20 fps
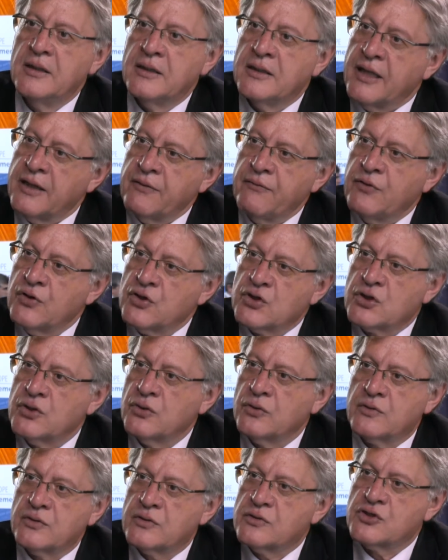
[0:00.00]
then we
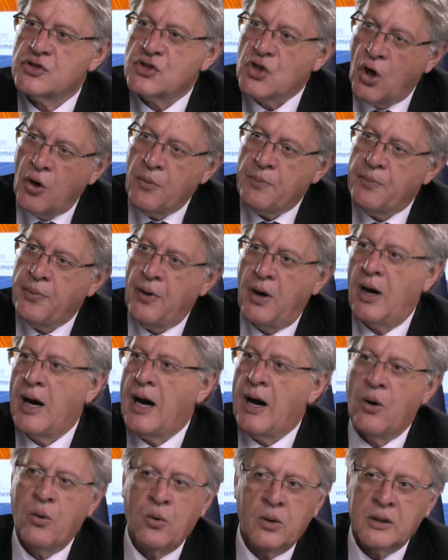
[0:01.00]
should stop
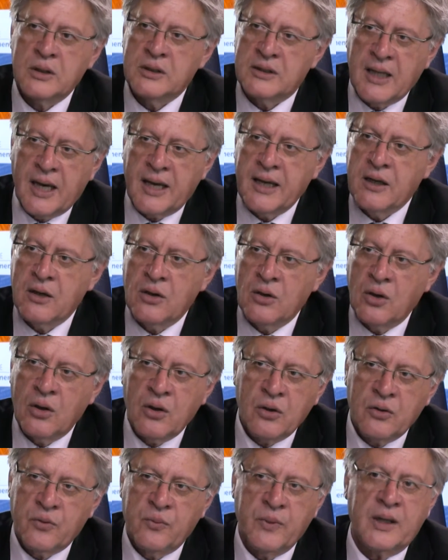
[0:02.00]
our dialogue.